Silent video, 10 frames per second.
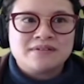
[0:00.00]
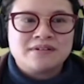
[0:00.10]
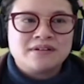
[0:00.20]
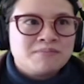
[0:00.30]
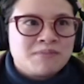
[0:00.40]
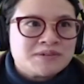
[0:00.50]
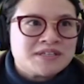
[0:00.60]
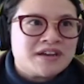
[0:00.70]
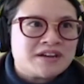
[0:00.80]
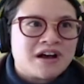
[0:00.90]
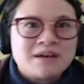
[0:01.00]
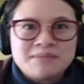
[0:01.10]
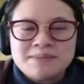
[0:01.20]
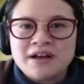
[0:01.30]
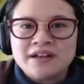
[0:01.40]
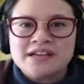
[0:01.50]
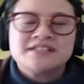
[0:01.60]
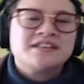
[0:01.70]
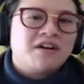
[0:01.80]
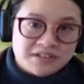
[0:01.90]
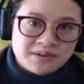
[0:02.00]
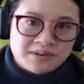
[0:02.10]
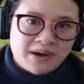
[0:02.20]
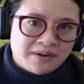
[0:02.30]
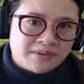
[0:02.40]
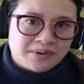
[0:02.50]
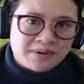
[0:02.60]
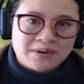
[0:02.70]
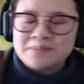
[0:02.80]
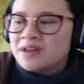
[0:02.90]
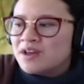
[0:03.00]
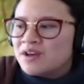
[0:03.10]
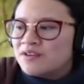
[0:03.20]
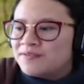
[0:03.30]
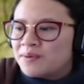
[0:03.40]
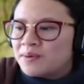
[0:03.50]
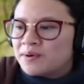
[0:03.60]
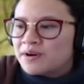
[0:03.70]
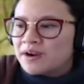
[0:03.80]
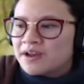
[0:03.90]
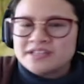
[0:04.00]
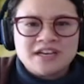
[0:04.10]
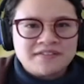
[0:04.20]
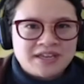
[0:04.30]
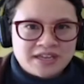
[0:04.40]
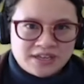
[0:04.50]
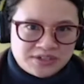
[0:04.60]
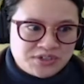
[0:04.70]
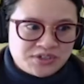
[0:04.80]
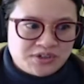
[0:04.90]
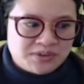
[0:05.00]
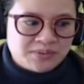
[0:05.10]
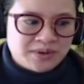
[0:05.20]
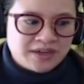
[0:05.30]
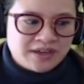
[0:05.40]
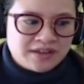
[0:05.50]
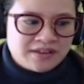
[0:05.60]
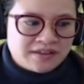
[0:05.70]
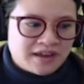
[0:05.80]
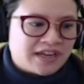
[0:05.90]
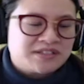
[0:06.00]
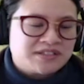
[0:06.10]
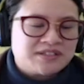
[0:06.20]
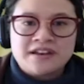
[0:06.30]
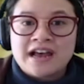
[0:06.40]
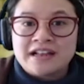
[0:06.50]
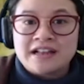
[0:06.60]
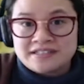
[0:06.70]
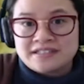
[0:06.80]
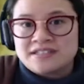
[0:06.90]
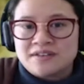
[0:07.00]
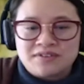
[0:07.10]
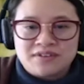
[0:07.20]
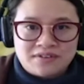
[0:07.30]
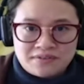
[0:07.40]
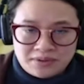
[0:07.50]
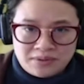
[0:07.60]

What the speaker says: mostly a comedy podcast that also had room for delving into, I guess, analysis of the